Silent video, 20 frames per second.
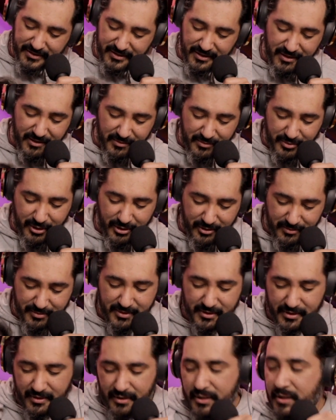see your
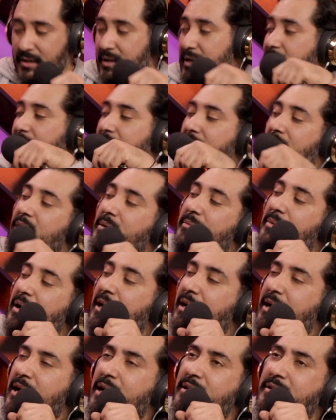burbs. I
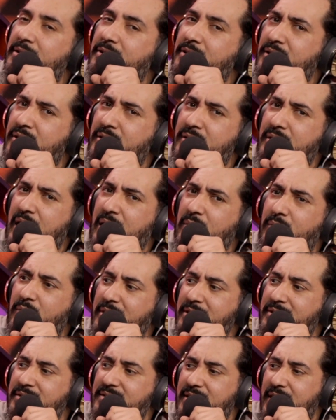got her, I
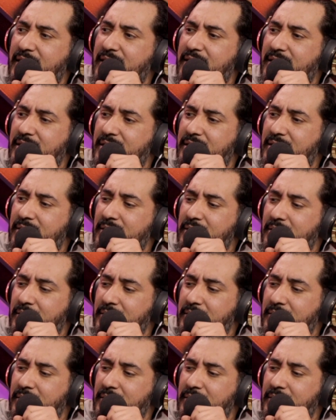want to say